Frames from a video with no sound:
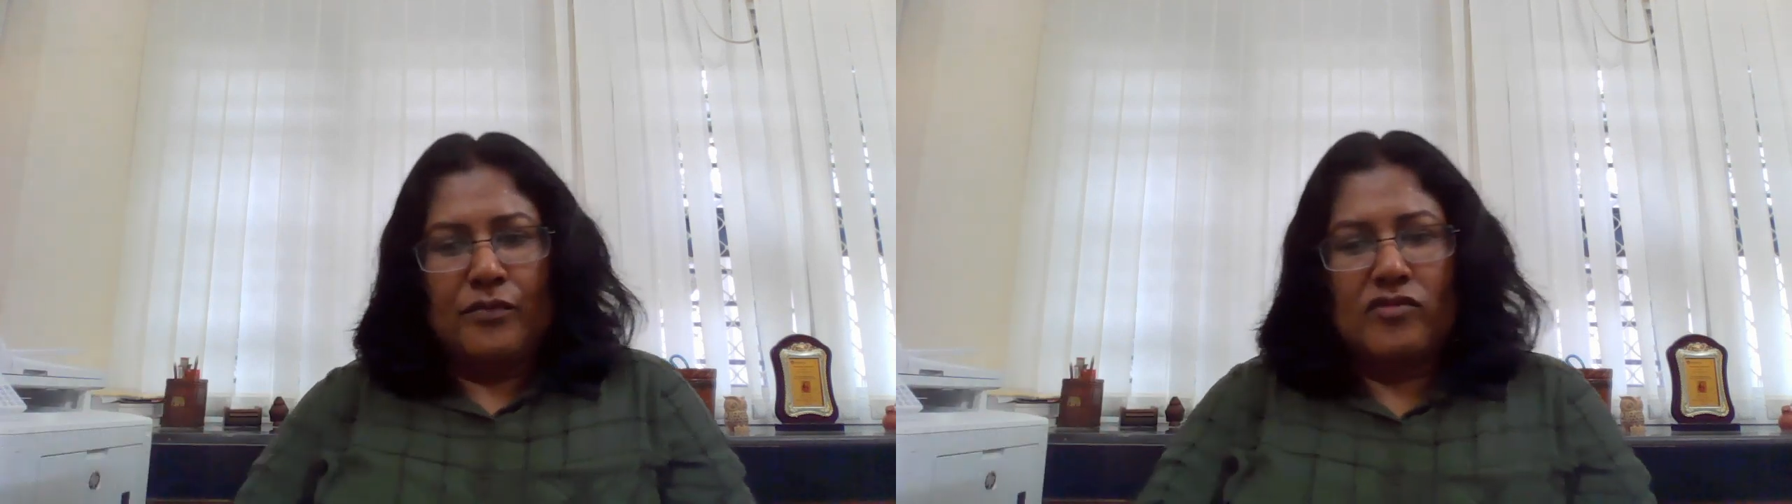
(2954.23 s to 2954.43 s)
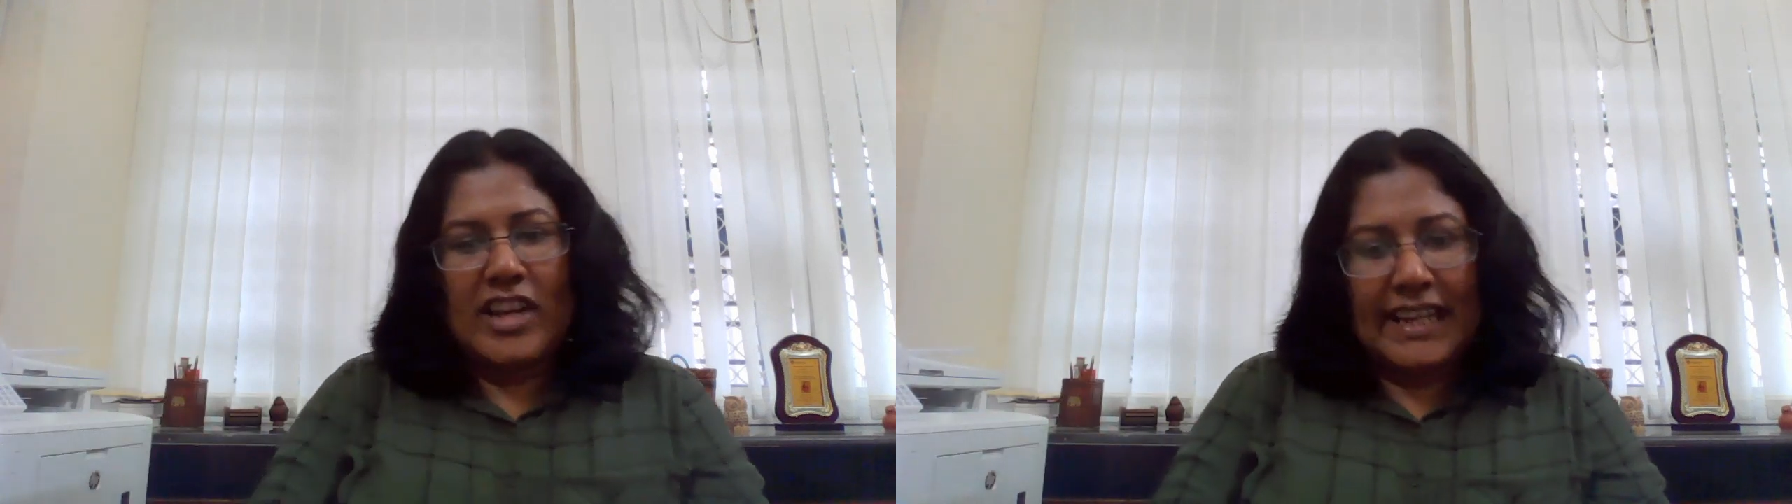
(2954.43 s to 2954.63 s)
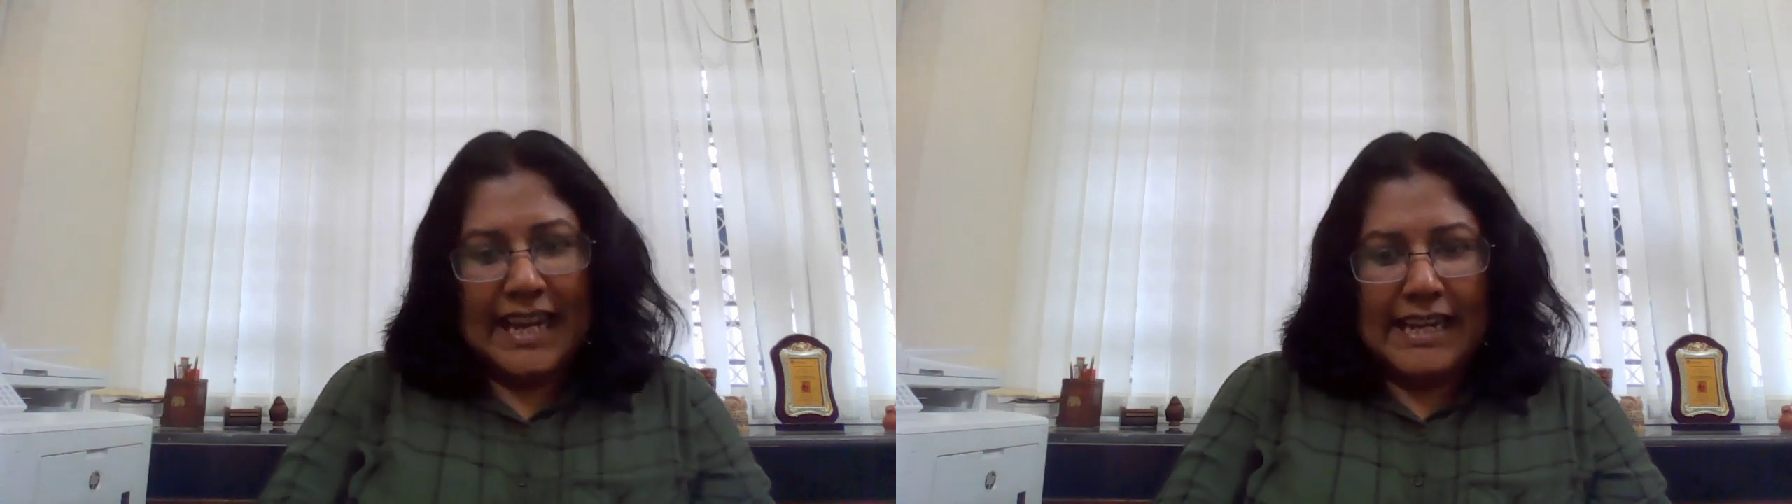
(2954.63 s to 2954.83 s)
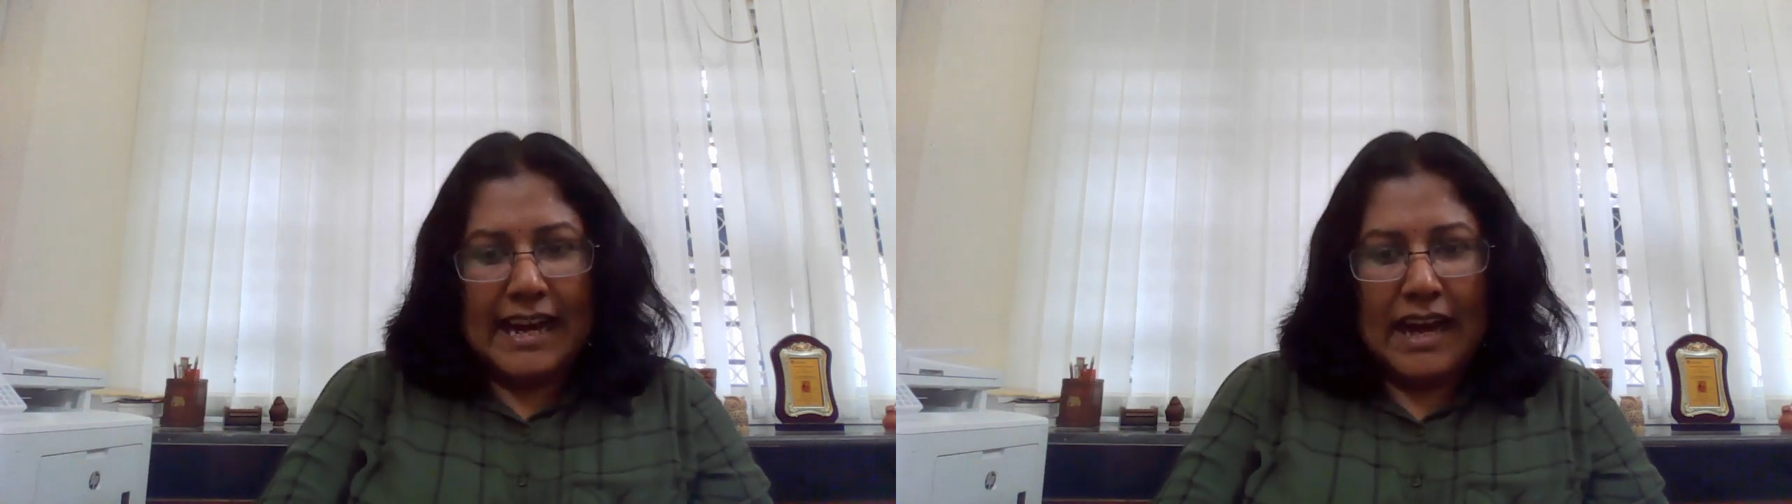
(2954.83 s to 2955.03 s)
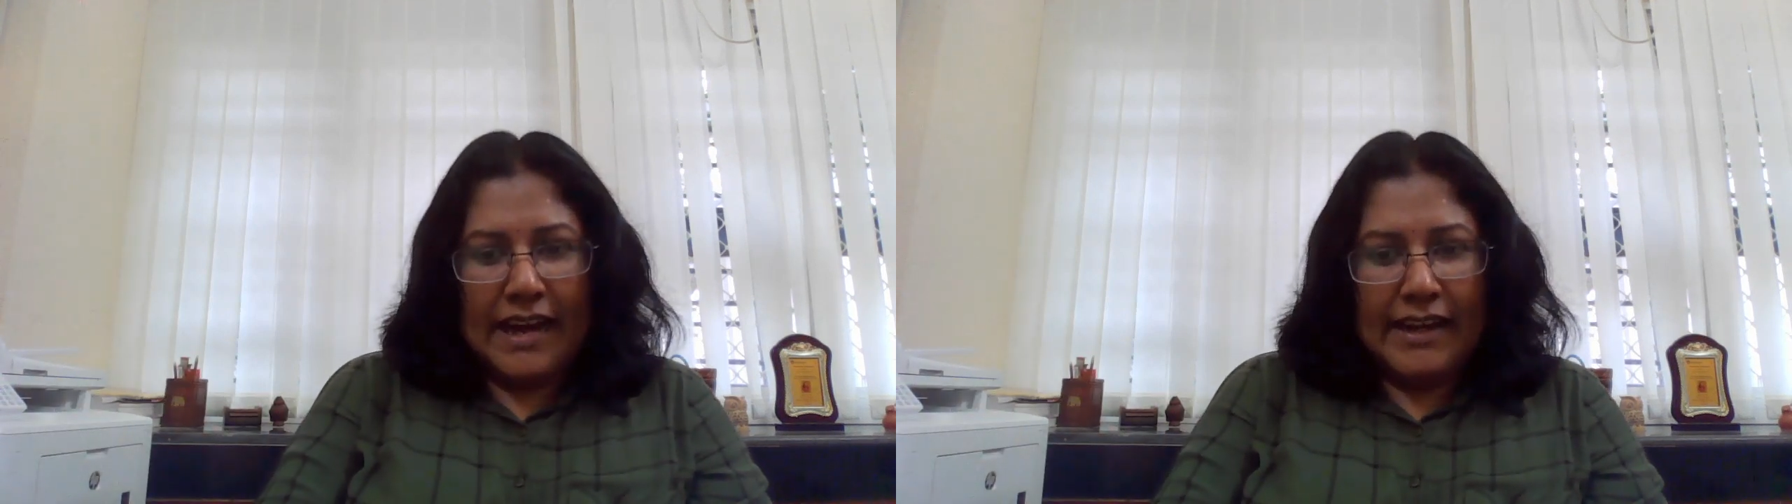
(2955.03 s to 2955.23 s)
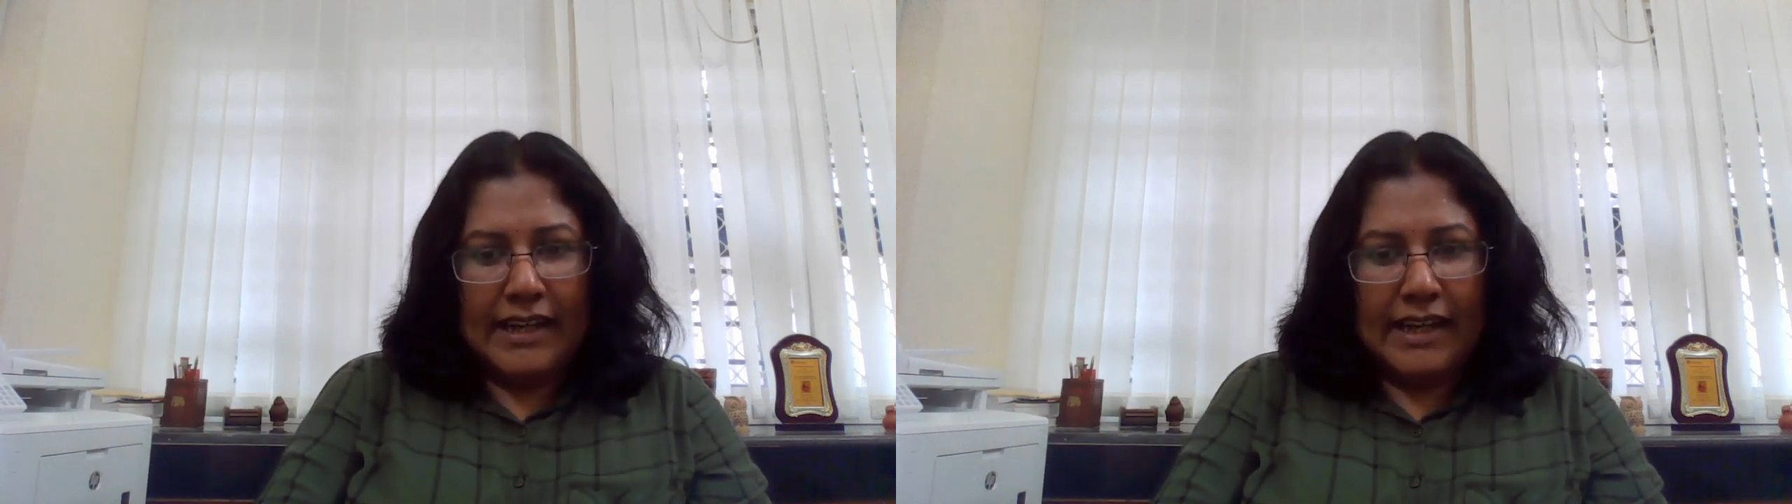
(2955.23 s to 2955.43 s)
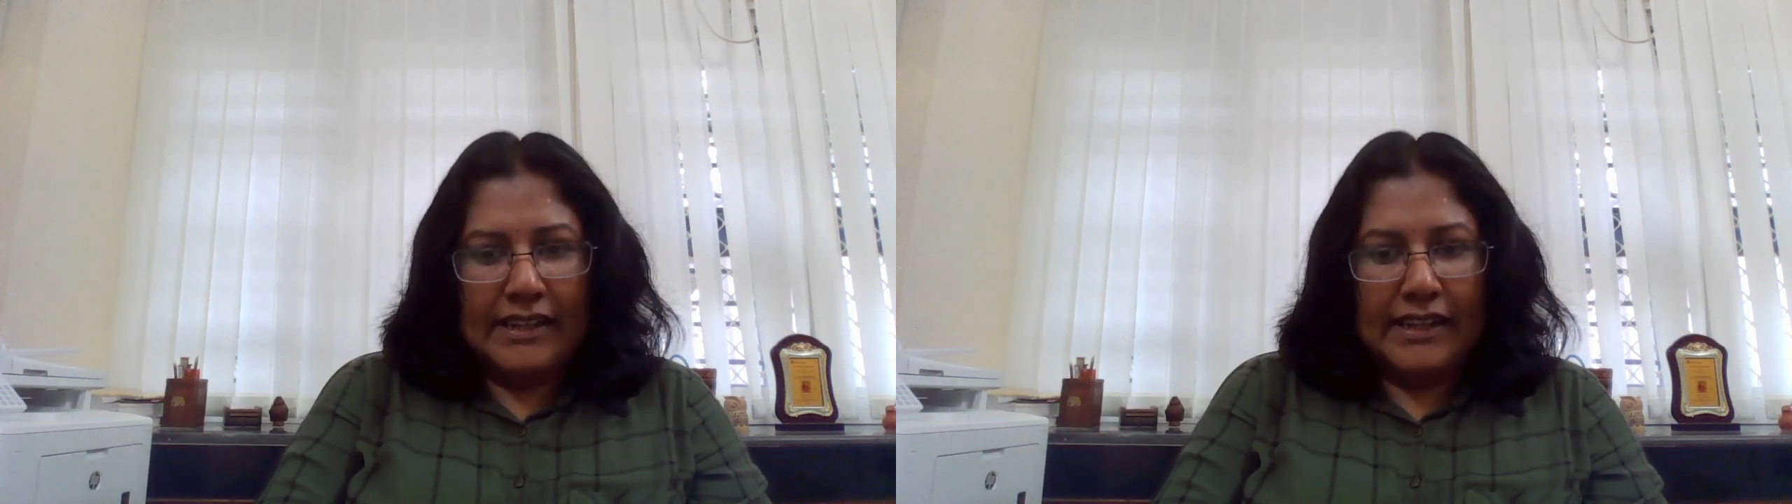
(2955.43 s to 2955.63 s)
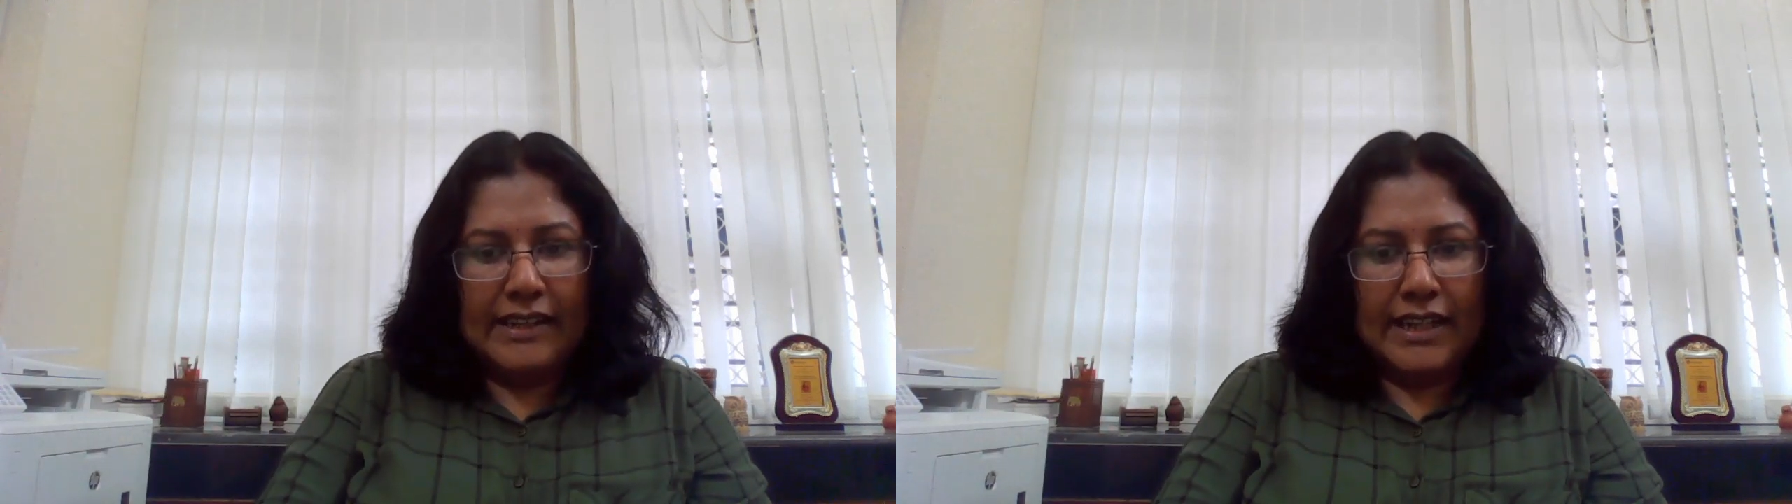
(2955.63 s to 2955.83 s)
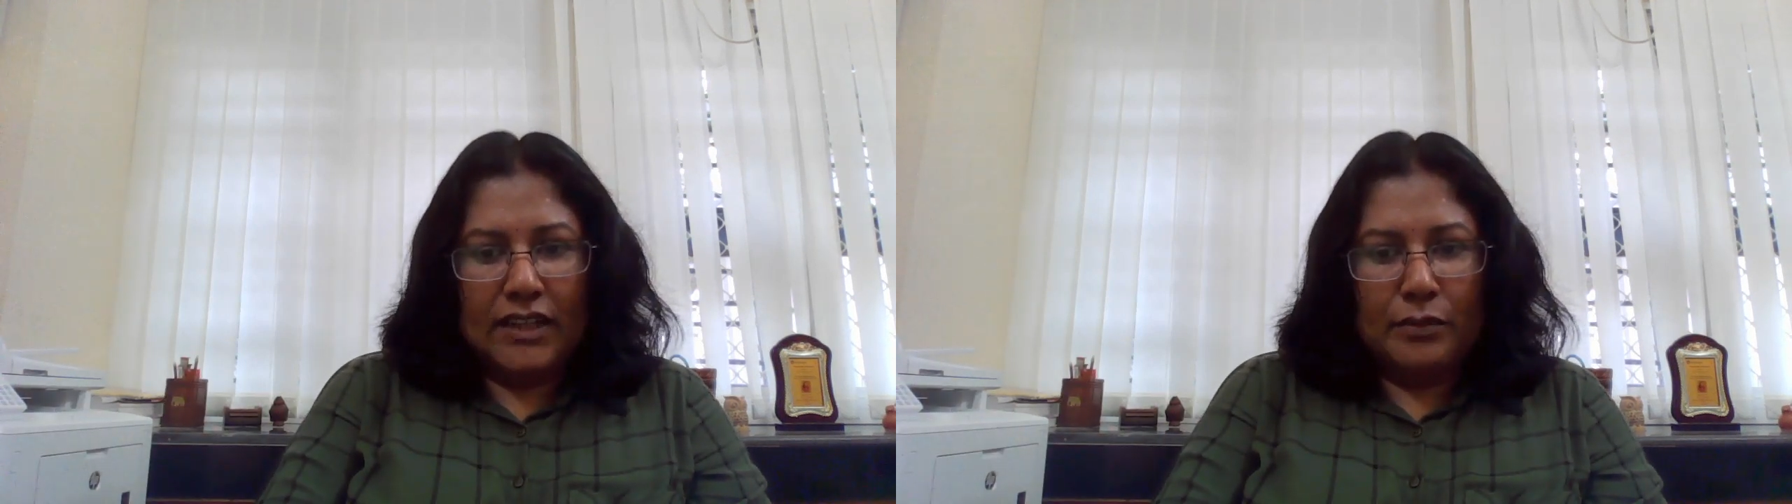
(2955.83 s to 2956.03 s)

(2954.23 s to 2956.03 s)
Jekyll and Hyde. I think that